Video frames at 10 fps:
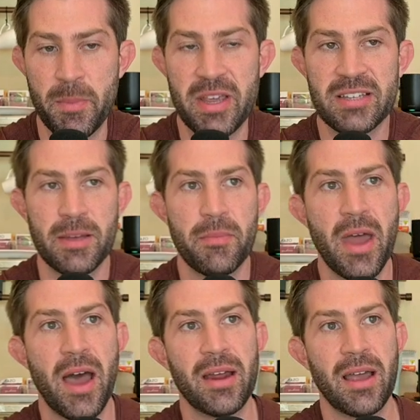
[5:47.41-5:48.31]
because I'm
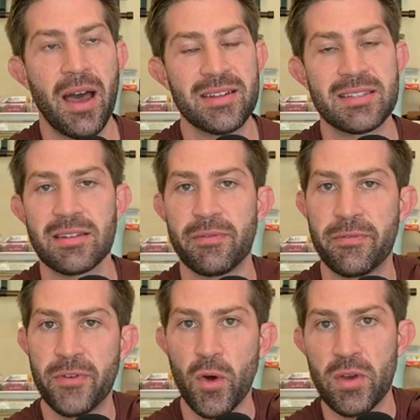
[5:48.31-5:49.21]
not constantly
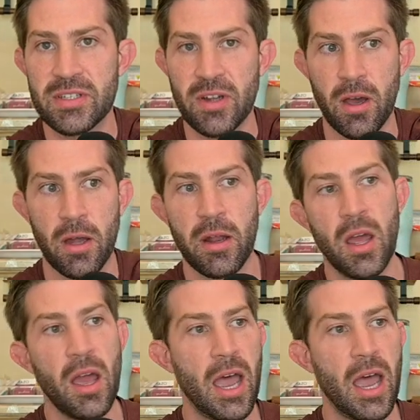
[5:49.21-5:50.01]
focused on